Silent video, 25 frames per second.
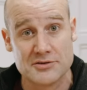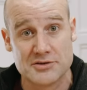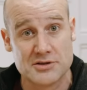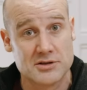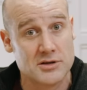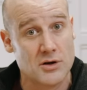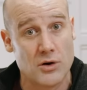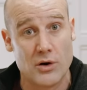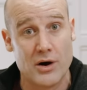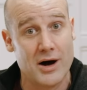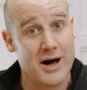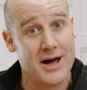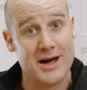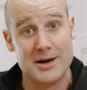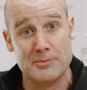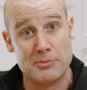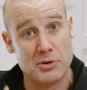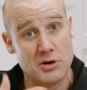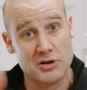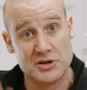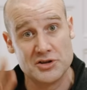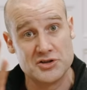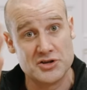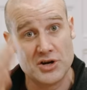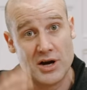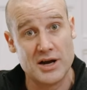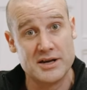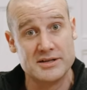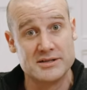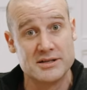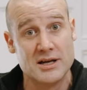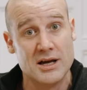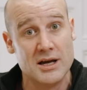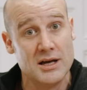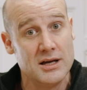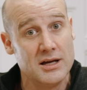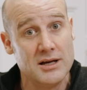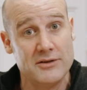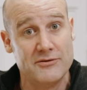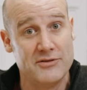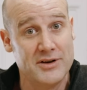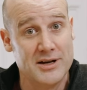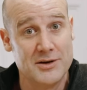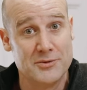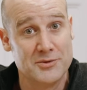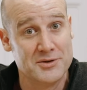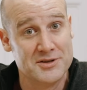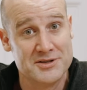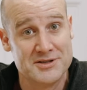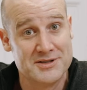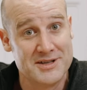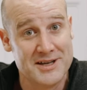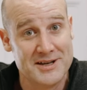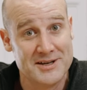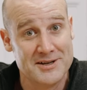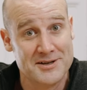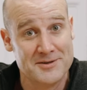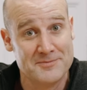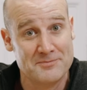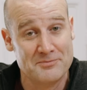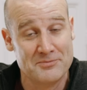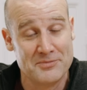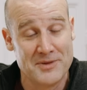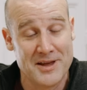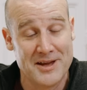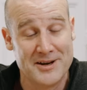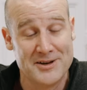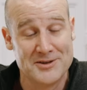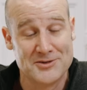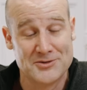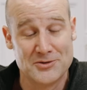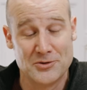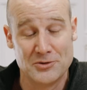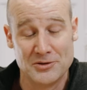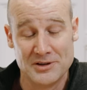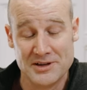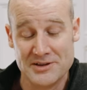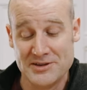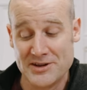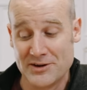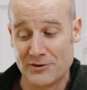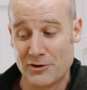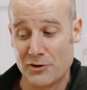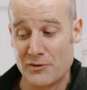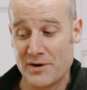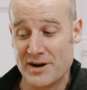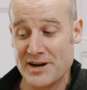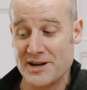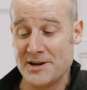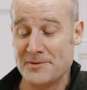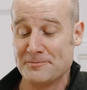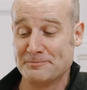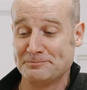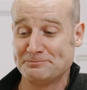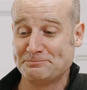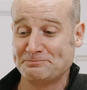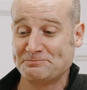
so I apologize if anyone's seen it and it's all in there already.